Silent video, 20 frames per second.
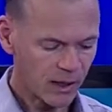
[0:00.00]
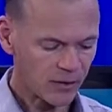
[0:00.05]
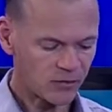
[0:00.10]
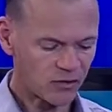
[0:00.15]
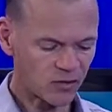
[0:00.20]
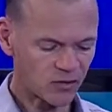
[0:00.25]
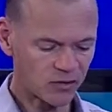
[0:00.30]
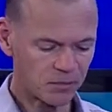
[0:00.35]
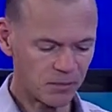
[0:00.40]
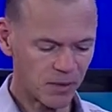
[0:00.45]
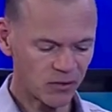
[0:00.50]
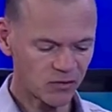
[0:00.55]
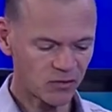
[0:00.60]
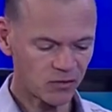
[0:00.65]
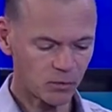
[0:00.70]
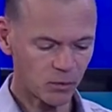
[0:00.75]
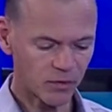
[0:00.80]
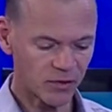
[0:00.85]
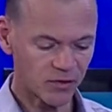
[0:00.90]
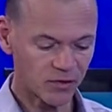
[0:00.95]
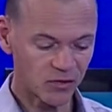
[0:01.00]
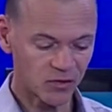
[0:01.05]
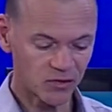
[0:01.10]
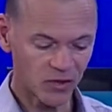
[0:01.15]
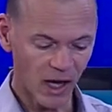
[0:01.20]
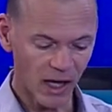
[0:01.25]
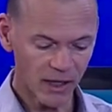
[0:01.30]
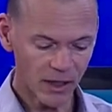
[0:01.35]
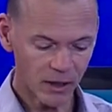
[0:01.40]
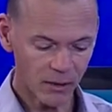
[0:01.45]
dismissed with a
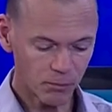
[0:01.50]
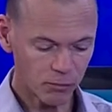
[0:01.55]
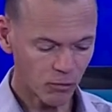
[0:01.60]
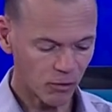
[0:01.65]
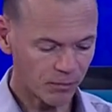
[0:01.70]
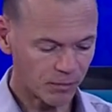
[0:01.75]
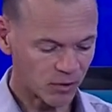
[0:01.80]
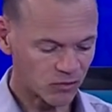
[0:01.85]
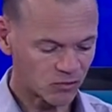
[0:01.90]
decided improvement in